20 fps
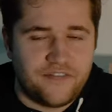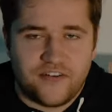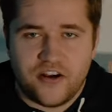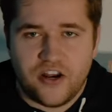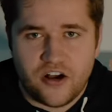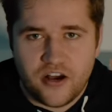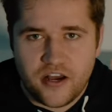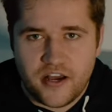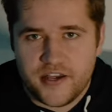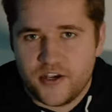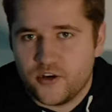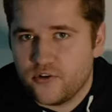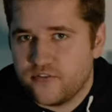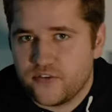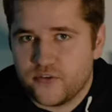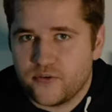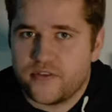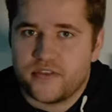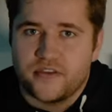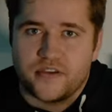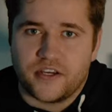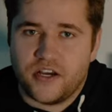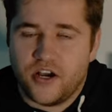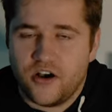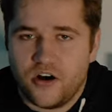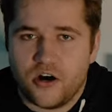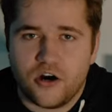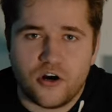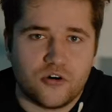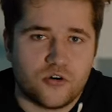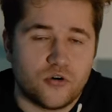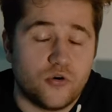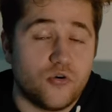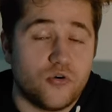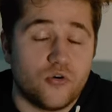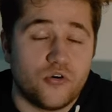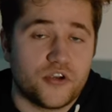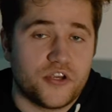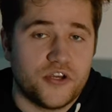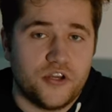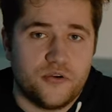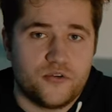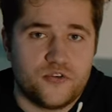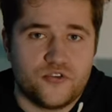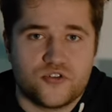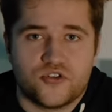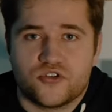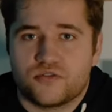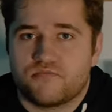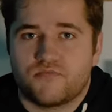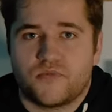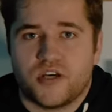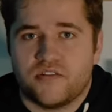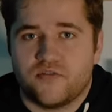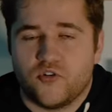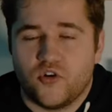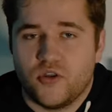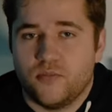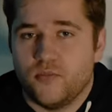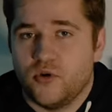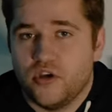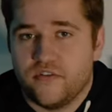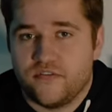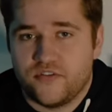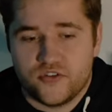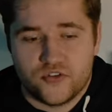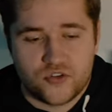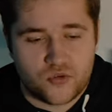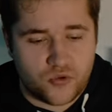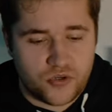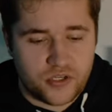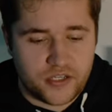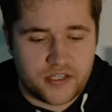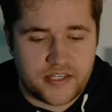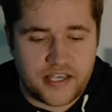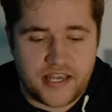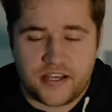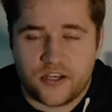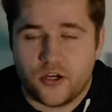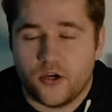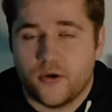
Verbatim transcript: fly or if you're in the car or you know you're just kind of on the move and you just want to get